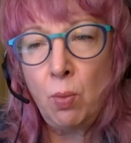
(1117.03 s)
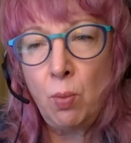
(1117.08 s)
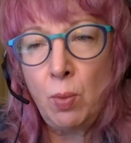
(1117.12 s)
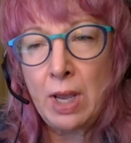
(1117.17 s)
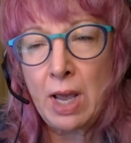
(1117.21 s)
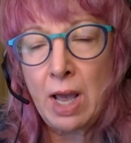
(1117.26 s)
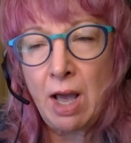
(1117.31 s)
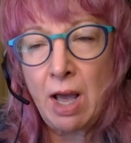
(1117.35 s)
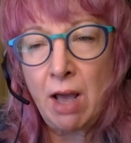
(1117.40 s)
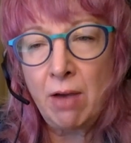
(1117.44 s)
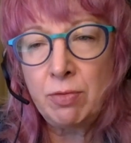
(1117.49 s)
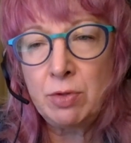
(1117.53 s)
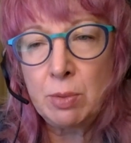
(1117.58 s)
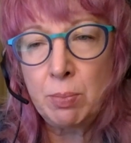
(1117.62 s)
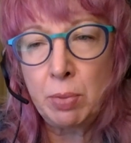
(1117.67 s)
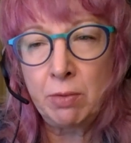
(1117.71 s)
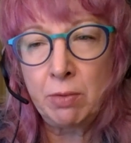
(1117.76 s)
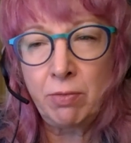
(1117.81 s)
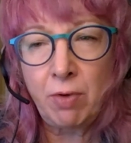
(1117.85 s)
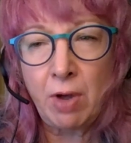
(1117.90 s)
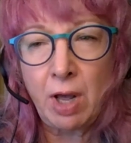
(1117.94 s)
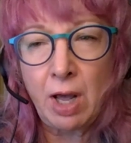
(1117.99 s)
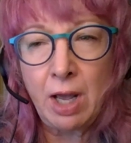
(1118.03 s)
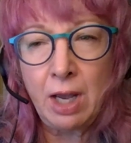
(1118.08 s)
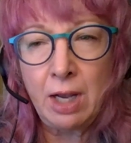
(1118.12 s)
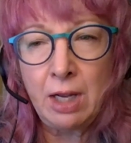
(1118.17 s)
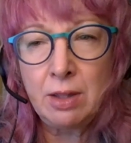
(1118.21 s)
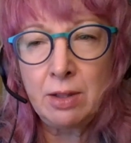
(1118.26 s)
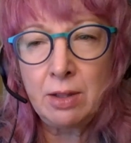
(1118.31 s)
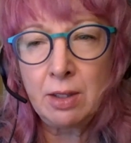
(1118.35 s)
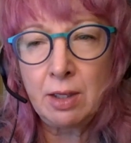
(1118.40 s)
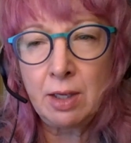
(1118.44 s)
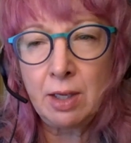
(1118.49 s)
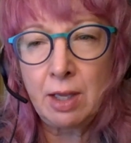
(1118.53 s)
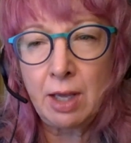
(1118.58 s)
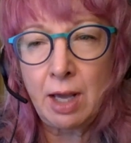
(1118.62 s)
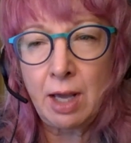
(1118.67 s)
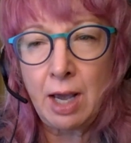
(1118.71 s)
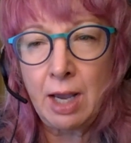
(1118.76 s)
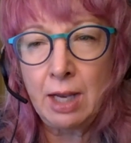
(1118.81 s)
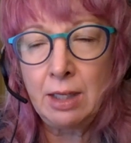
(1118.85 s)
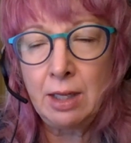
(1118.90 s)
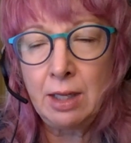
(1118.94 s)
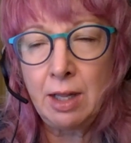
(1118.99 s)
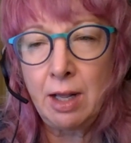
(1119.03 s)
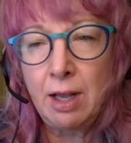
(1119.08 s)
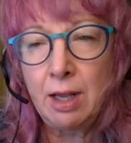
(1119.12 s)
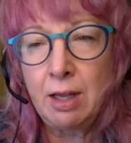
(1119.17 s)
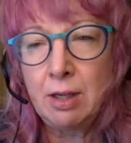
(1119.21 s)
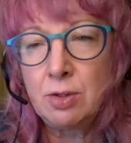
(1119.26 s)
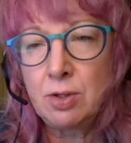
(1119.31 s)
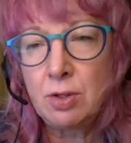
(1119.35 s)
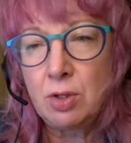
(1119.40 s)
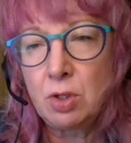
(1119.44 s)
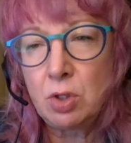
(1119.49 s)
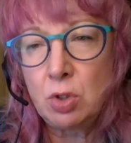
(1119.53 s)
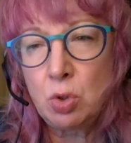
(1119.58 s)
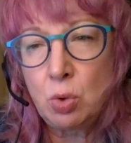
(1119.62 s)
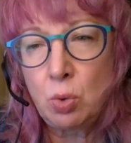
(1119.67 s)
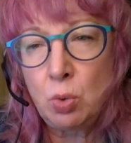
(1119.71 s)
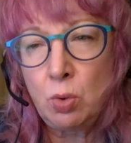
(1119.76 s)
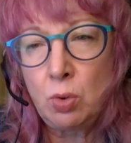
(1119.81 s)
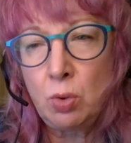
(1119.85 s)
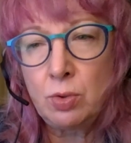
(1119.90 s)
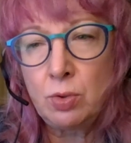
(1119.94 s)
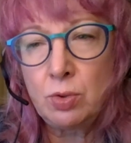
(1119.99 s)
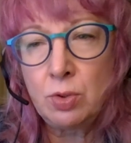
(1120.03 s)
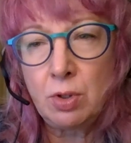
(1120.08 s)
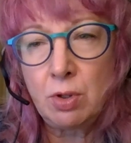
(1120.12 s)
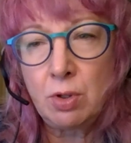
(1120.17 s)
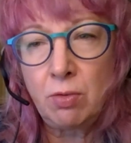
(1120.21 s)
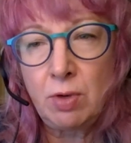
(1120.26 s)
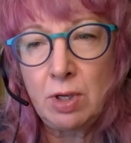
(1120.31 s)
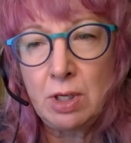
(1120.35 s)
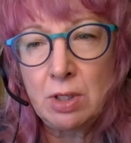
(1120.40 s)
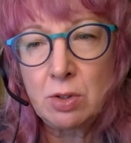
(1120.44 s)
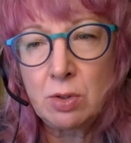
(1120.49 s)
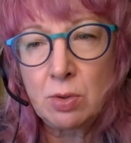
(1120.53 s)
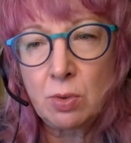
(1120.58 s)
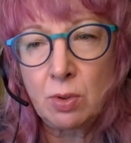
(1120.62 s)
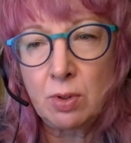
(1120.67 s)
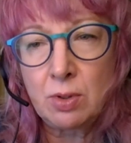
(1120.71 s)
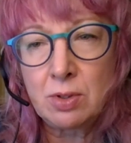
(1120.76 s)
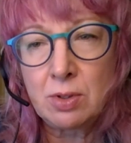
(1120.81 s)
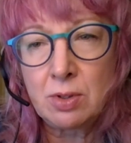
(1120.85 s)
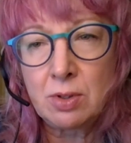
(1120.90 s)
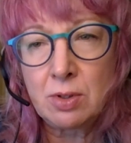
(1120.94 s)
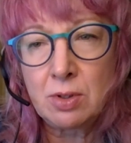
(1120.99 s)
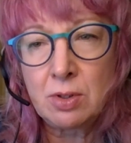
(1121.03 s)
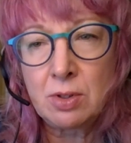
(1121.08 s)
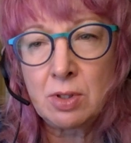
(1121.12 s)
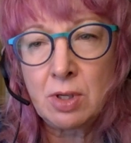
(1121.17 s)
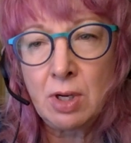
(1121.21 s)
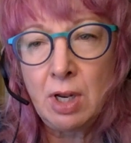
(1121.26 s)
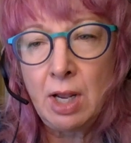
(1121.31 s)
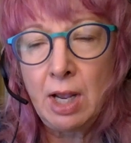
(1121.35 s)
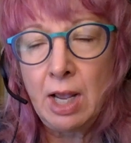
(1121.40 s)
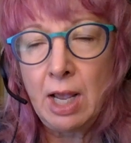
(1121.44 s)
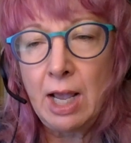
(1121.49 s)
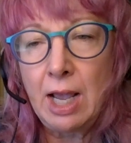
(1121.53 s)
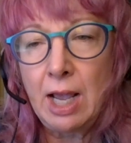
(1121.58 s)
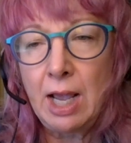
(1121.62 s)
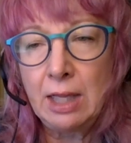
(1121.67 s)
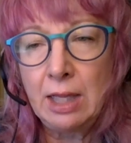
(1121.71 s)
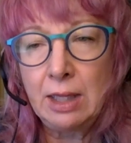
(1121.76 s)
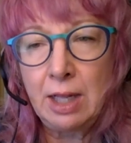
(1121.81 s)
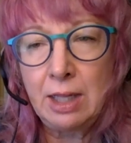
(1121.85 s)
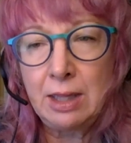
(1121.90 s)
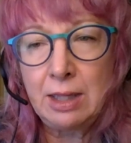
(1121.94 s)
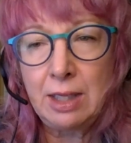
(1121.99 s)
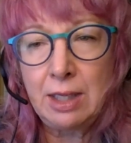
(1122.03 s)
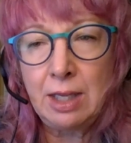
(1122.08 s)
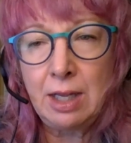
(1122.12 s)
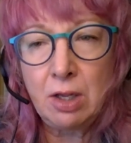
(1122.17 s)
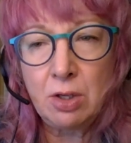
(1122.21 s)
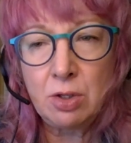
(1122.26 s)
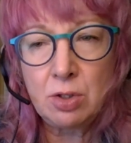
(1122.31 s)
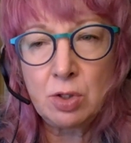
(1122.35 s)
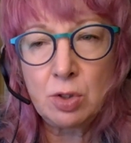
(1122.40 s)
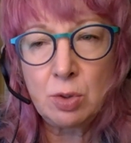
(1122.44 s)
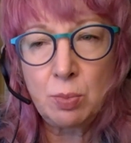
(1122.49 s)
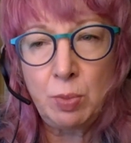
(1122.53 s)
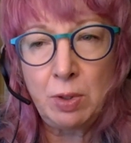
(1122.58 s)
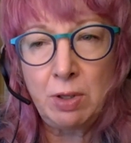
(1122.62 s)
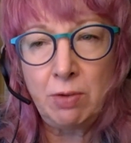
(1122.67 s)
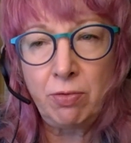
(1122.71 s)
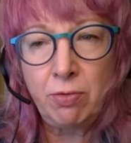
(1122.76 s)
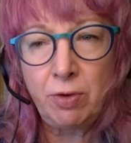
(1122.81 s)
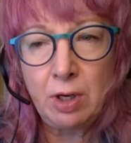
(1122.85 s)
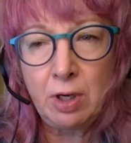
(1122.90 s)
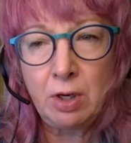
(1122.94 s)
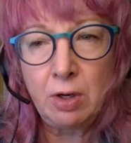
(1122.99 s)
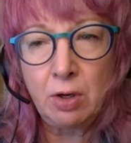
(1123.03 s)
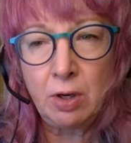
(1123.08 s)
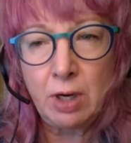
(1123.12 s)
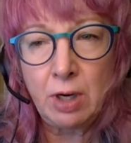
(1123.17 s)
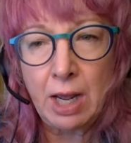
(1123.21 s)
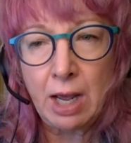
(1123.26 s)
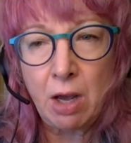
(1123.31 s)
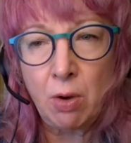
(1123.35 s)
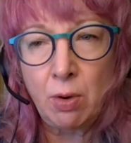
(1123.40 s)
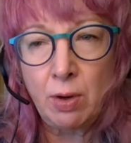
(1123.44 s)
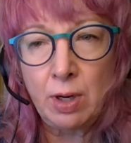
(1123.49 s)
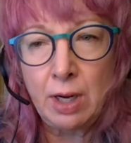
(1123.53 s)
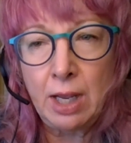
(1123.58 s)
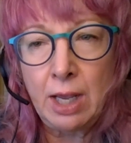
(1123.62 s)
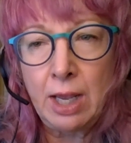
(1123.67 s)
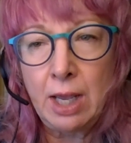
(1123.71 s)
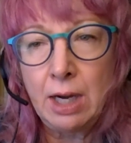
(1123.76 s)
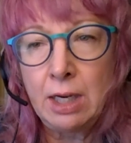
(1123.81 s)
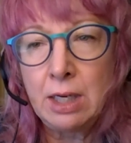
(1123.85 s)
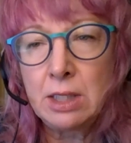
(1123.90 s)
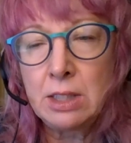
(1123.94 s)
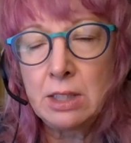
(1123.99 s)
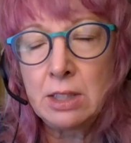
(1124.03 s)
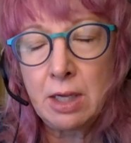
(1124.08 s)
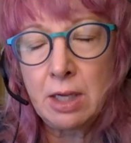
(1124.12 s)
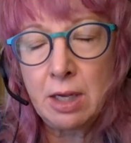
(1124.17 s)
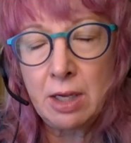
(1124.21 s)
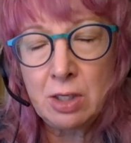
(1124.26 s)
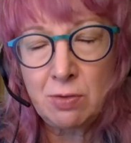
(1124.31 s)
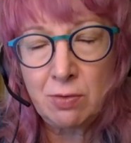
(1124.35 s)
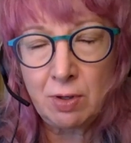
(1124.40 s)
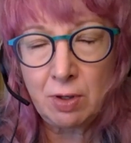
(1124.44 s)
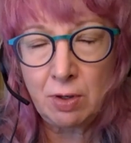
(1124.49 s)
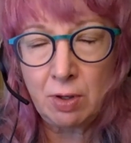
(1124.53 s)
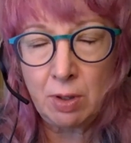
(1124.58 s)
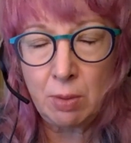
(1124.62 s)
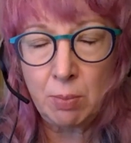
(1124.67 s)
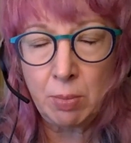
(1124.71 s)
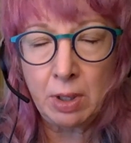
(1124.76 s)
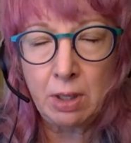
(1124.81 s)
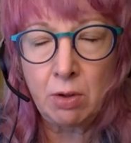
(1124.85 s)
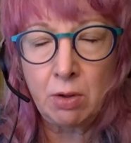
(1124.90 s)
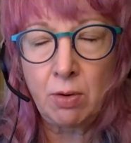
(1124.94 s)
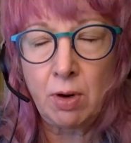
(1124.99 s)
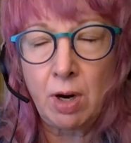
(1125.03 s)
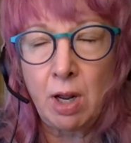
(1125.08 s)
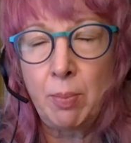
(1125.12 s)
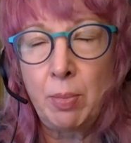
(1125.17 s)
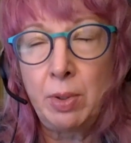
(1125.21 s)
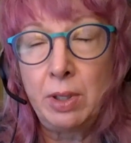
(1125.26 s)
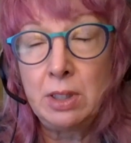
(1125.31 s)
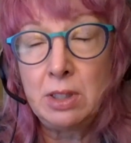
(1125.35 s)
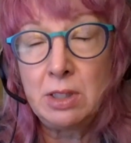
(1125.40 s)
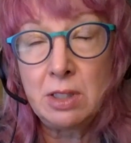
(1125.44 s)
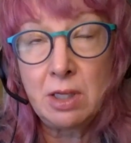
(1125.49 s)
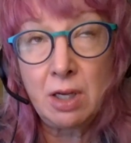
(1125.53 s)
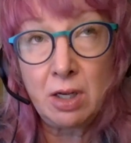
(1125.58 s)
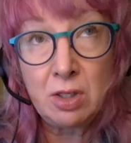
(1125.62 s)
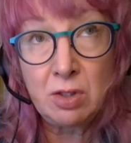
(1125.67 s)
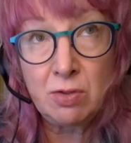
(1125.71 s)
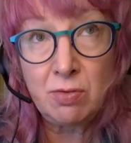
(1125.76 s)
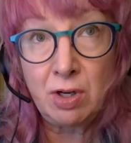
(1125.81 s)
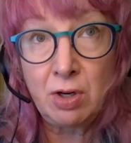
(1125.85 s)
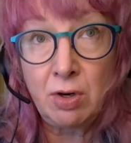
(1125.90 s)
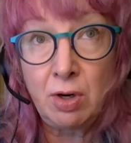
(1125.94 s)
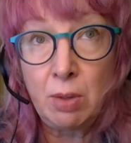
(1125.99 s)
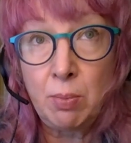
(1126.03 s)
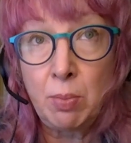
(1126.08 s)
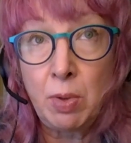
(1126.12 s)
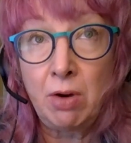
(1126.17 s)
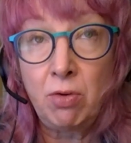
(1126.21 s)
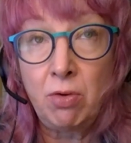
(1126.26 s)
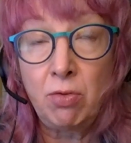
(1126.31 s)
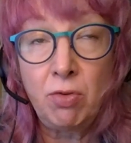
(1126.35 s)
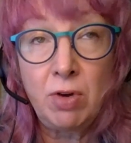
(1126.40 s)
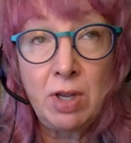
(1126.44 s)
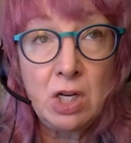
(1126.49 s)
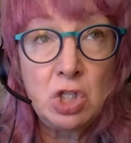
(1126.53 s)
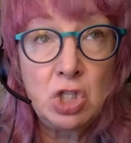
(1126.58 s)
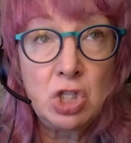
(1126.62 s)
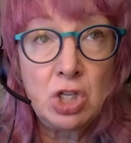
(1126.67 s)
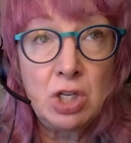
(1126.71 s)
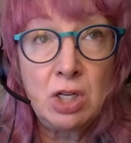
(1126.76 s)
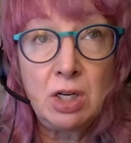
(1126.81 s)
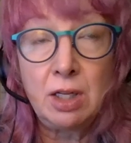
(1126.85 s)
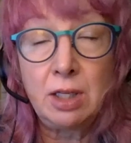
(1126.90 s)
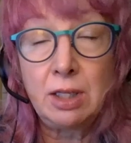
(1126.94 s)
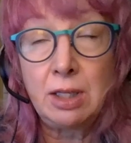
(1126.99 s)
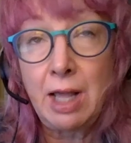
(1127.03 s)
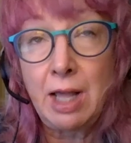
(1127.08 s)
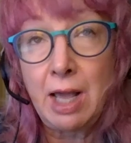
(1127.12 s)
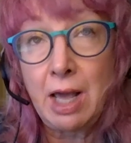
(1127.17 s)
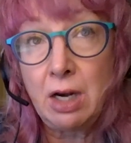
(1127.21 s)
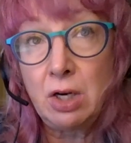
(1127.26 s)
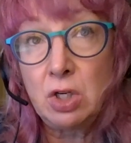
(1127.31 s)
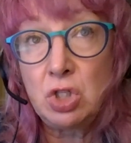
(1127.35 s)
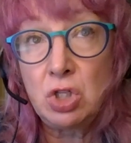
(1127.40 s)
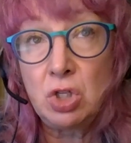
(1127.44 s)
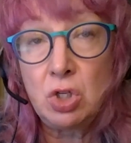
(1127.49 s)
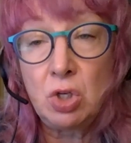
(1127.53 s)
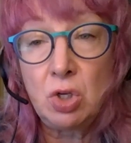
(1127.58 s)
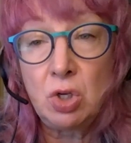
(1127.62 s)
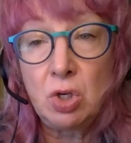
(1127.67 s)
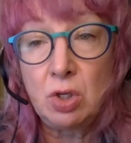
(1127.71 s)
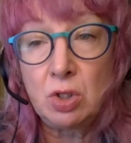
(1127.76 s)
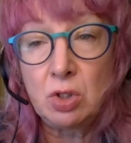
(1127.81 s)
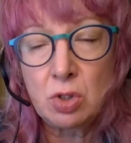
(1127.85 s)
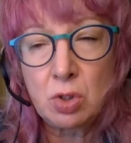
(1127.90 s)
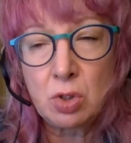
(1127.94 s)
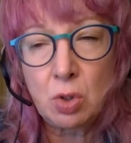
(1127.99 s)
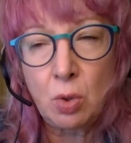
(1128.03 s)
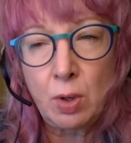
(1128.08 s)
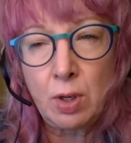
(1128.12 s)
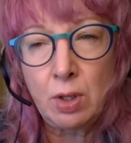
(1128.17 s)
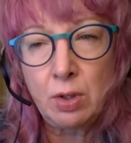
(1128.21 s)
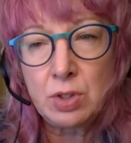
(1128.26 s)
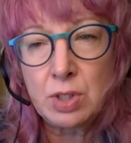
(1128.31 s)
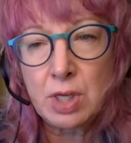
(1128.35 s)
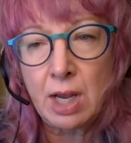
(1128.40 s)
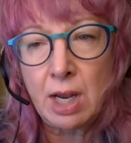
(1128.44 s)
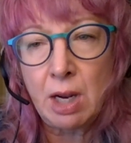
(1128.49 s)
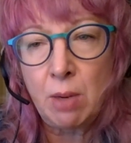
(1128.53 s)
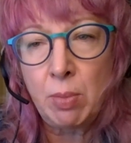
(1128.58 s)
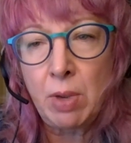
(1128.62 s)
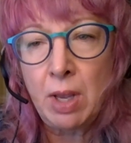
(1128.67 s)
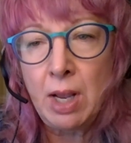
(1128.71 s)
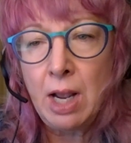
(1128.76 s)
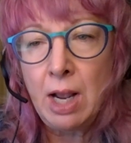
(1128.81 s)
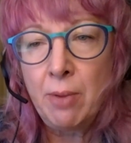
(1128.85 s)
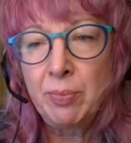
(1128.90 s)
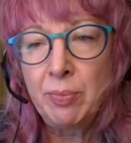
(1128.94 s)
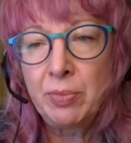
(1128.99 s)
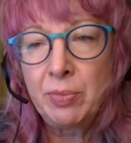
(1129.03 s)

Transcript: We have to provide the guidelines and the tools and the resources and let the answers be figured out. And it does vary by crop, and it does vary by region and latitude and soil type.